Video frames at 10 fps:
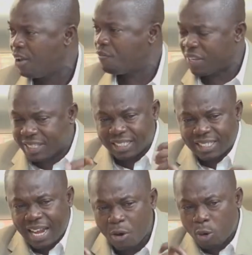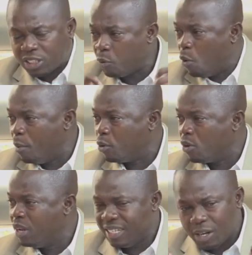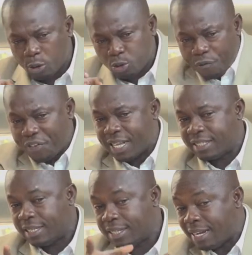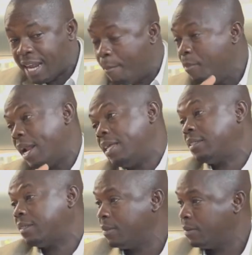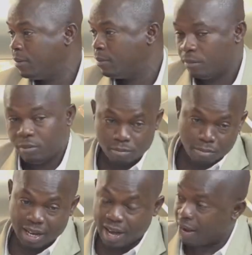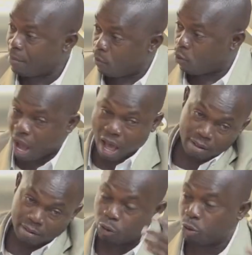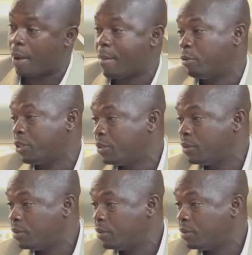Fitness, that there was a woman, there was no fitness in that ambulance. They can't be boy, they should come out.